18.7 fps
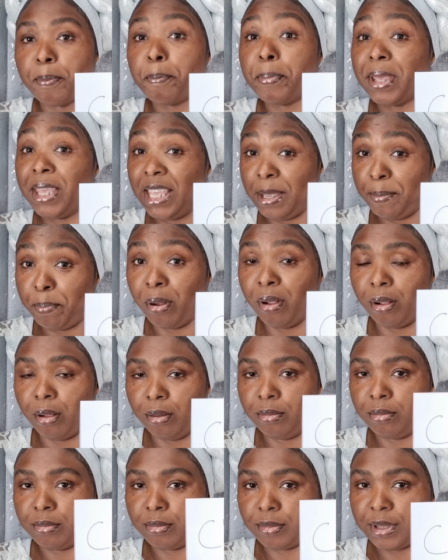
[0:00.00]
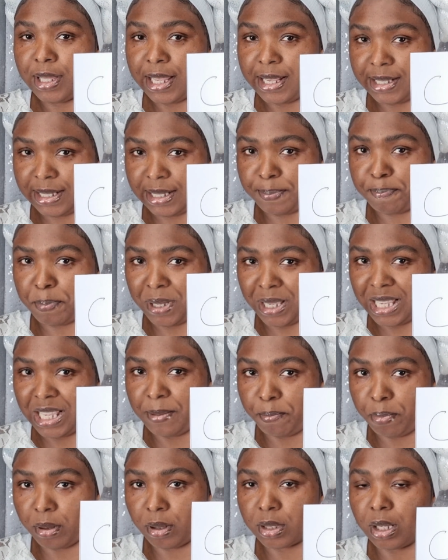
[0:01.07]
people, this
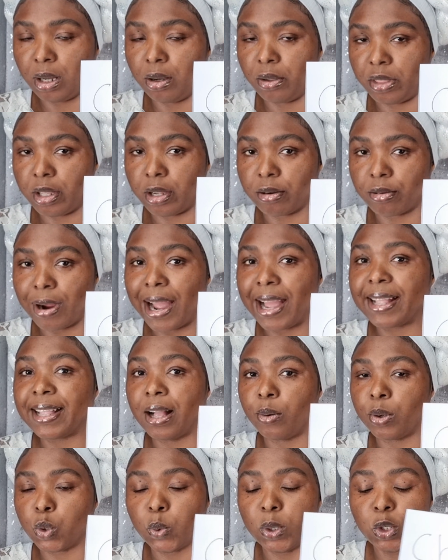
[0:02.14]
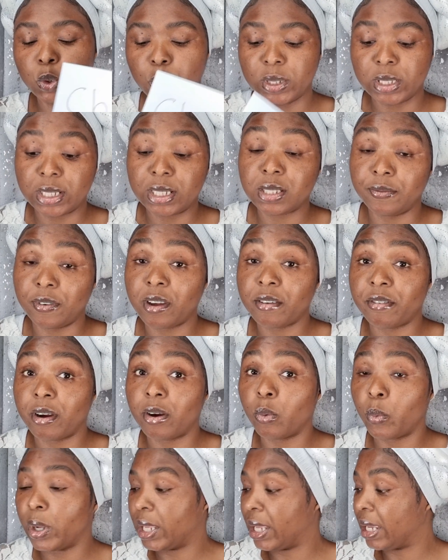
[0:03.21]
people down there right now in 2020 is very, very
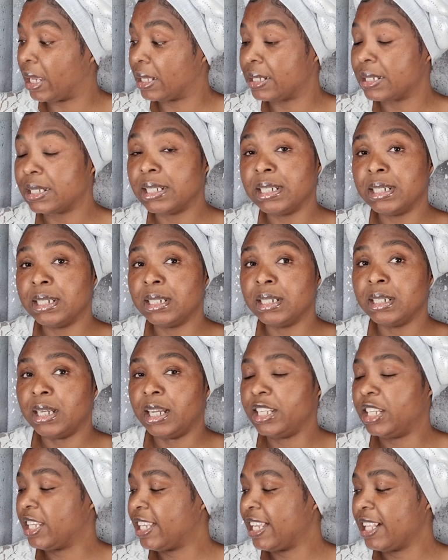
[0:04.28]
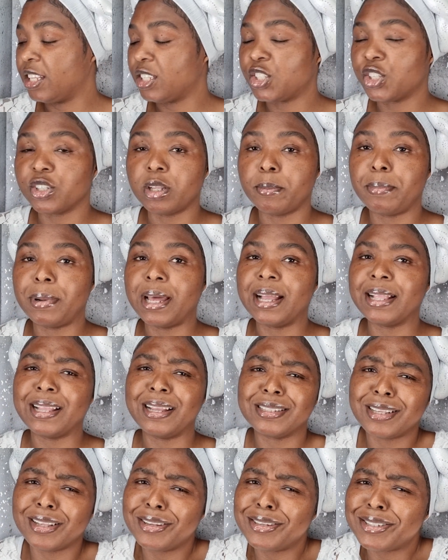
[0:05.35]
wicked. And they cannot turn a blind eye
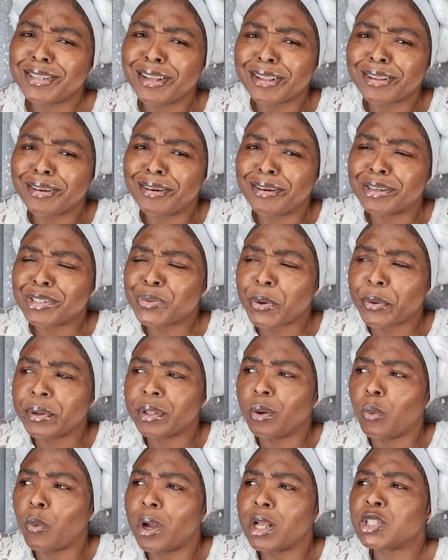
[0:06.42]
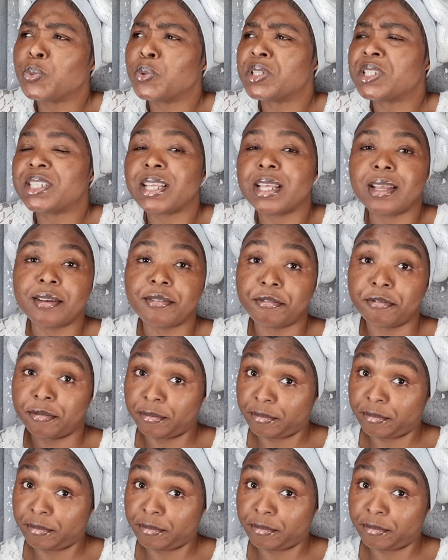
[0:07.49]
and it's not us, we're in the West, we're safe.